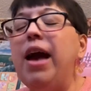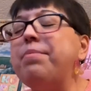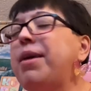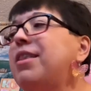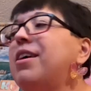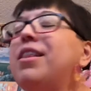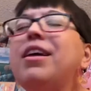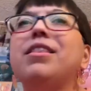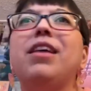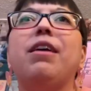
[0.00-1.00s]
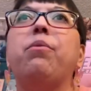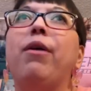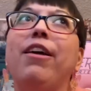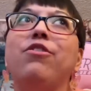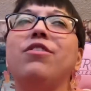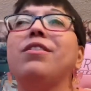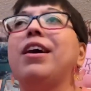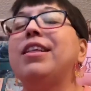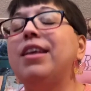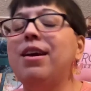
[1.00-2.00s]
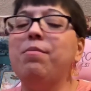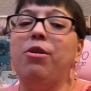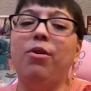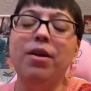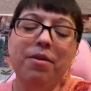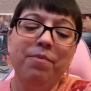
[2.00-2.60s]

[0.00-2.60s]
And basically it's like Wish, it's like Temu,